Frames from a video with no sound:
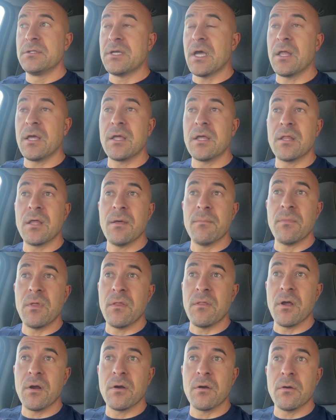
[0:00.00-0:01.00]
them
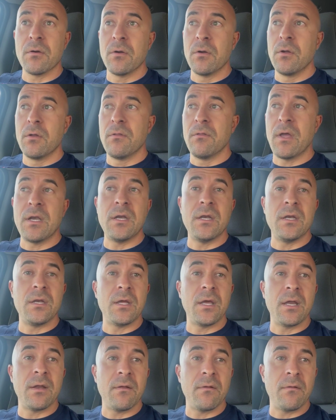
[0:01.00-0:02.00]
that they need to
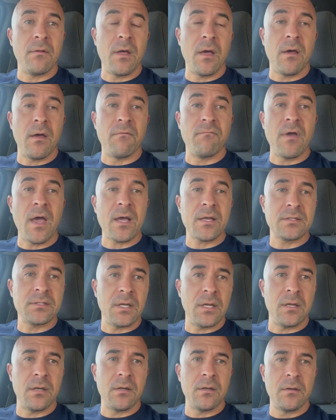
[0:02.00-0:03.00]
get
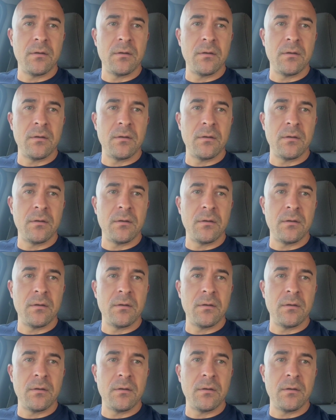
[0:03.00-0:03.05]
vaccinated.